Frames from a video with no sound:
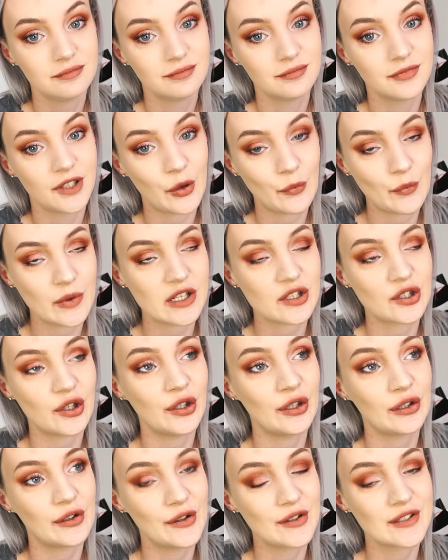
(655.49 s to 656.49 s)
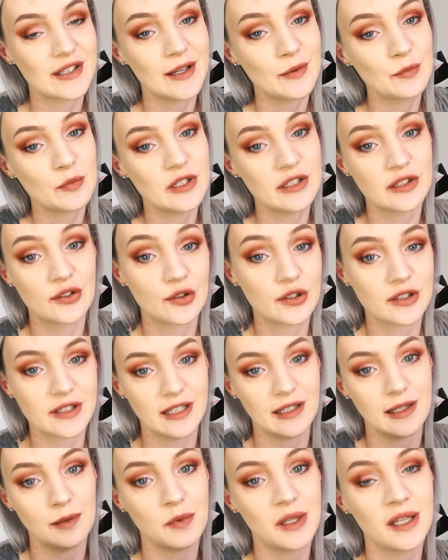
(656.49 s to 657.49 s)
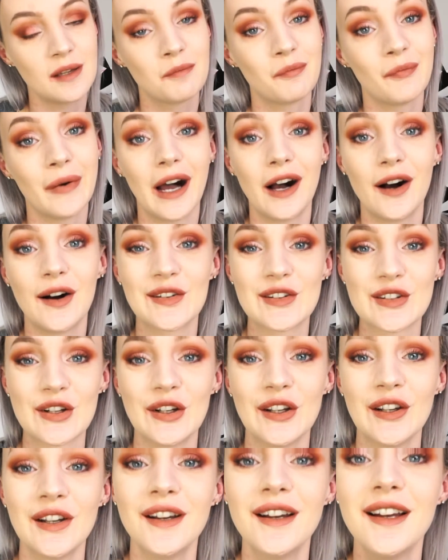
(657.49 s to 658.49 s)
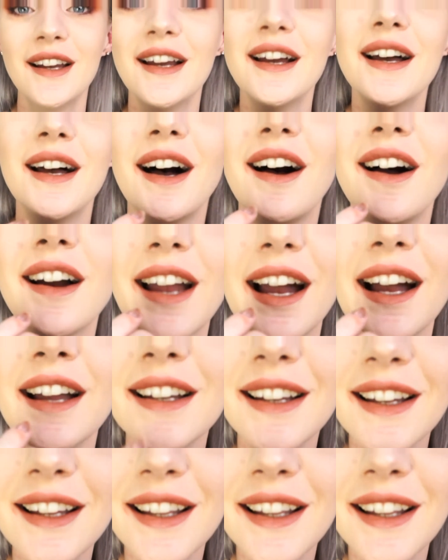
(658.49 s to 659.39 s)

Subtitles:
Do you want me to show you close ups? You saw a sneaky bit, but I'll show you. Okay.